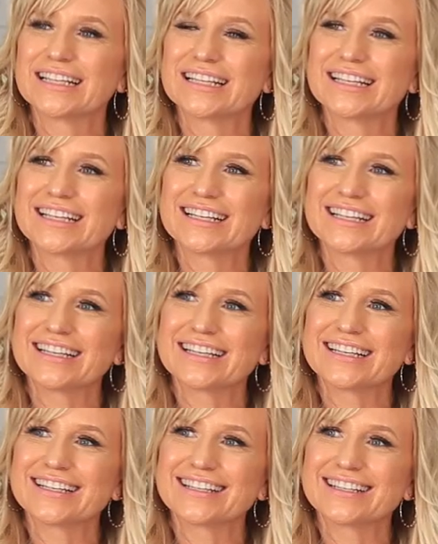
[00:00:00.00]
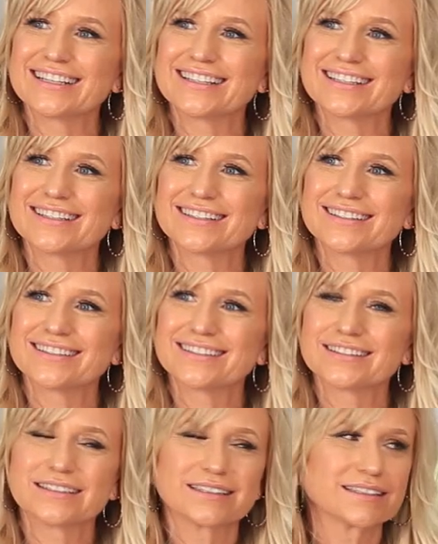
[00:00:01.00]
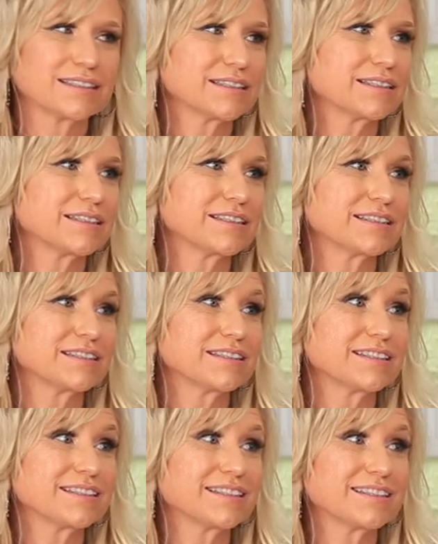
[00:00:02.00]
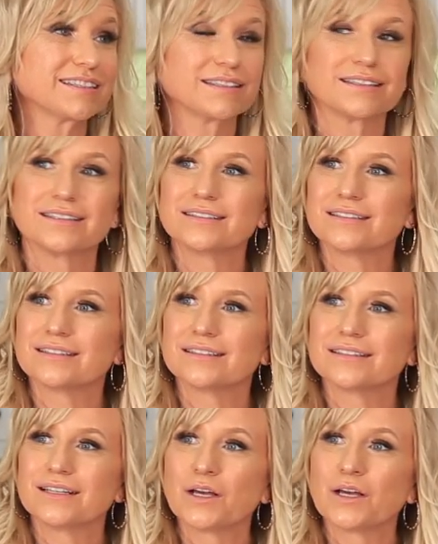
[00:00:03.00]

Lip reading: [no speech]